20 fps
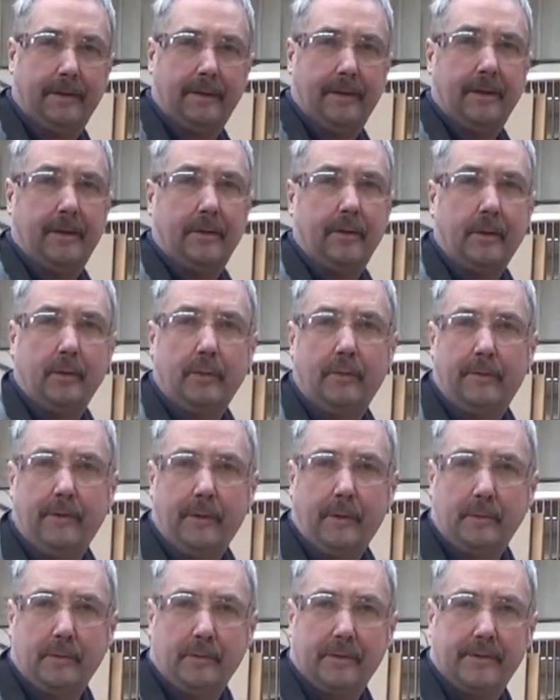How do
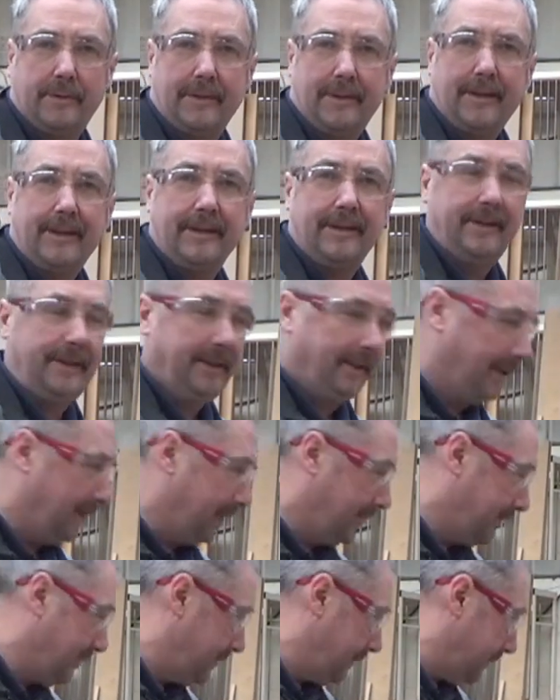folks, Andy here,
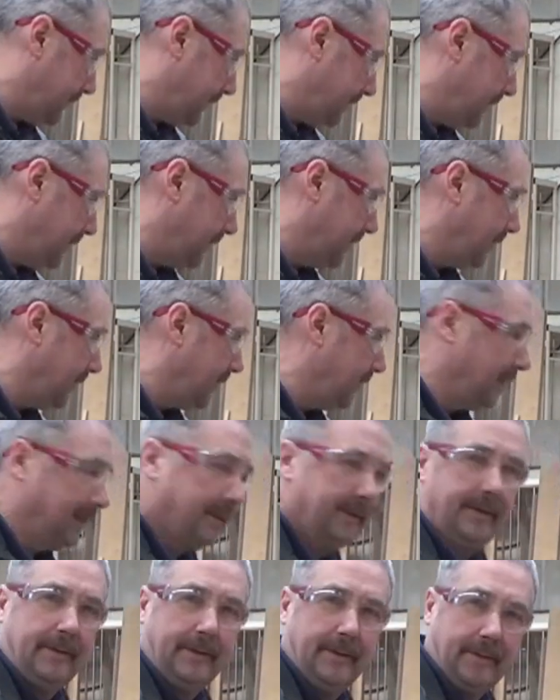
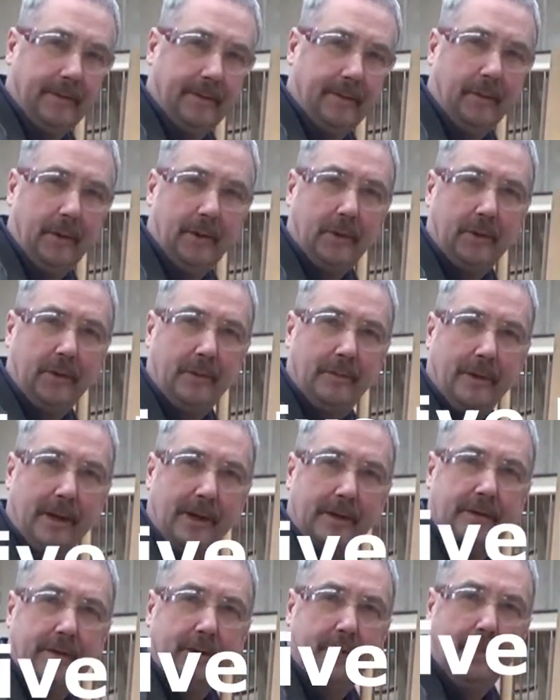and welcome
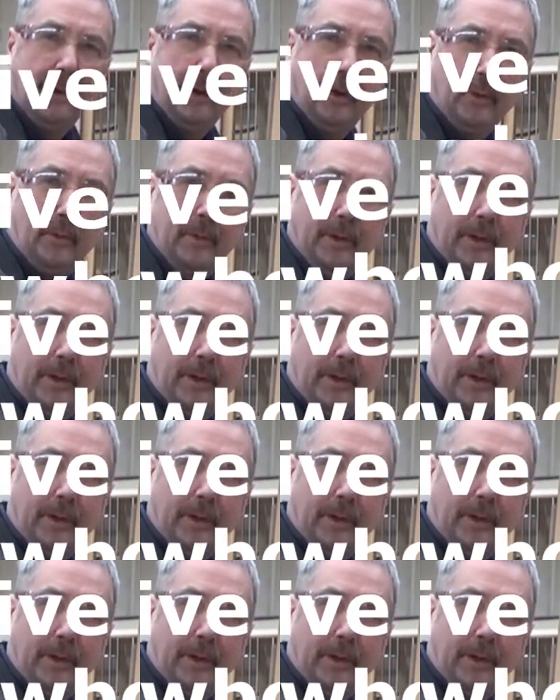back to the boat